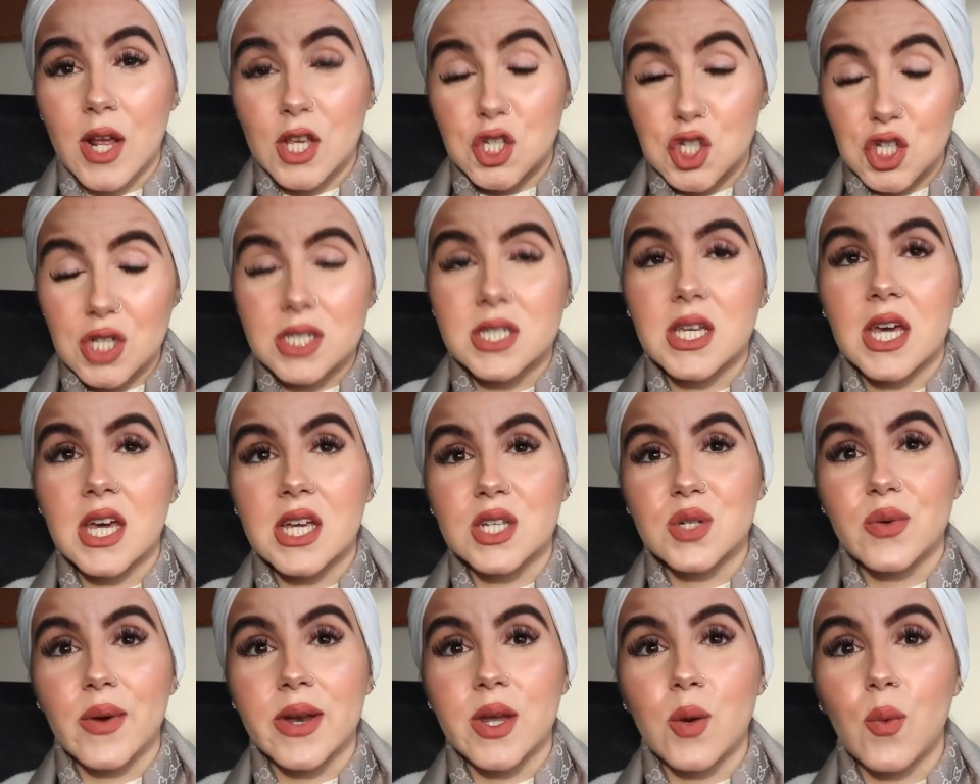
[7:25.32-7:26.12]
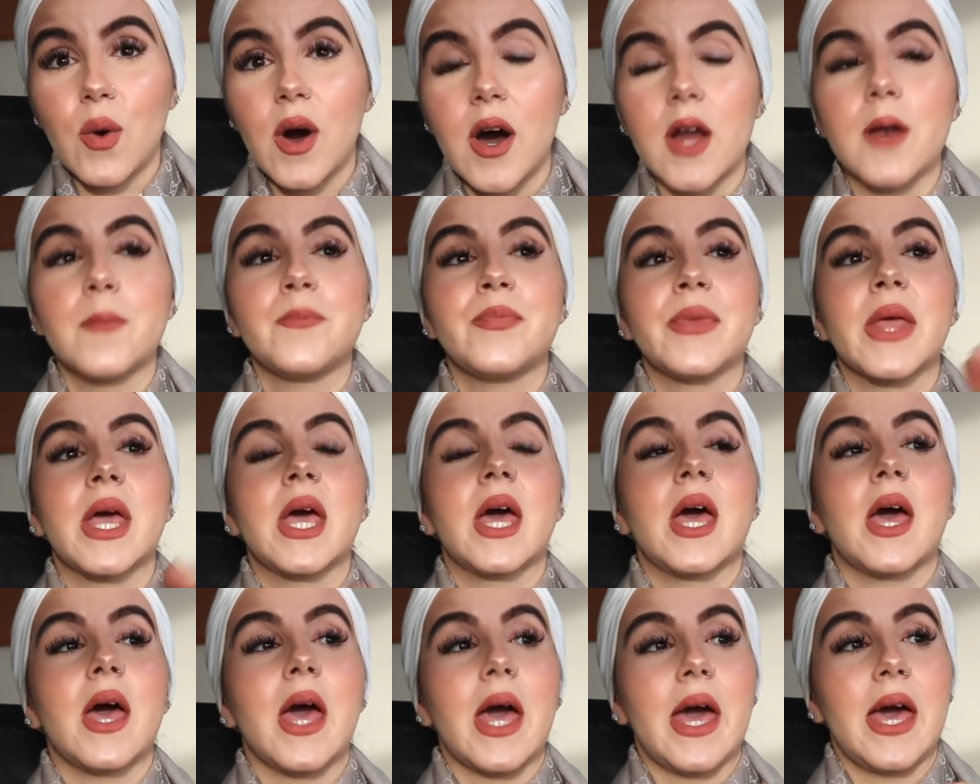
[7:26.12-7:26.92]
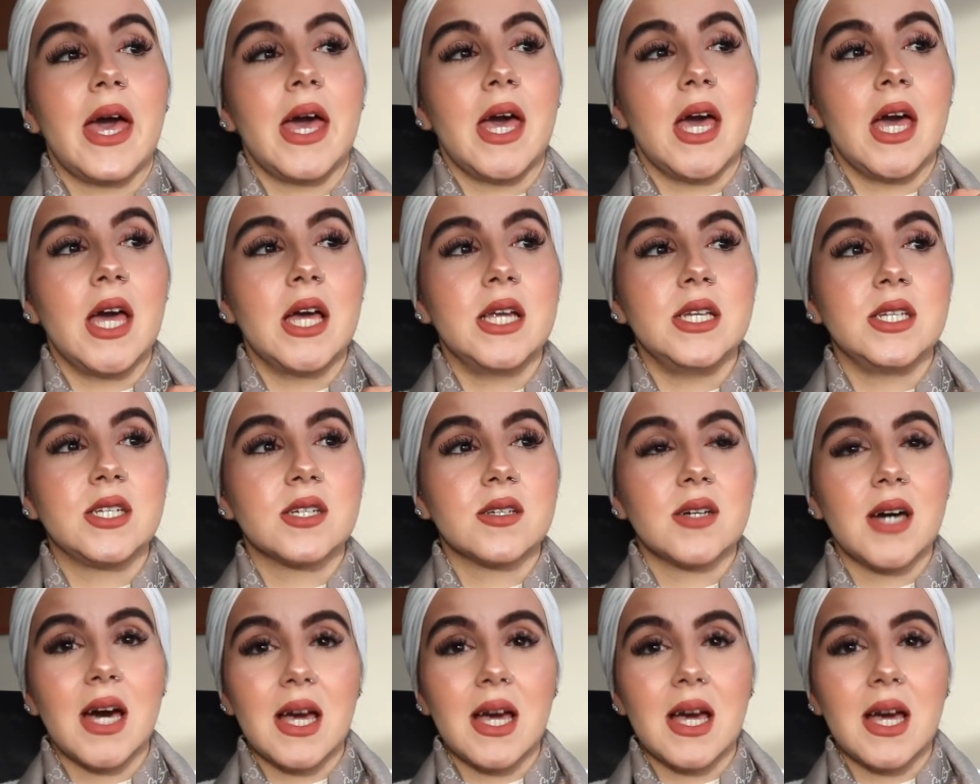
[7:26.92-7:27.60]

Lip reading: just hit 21, and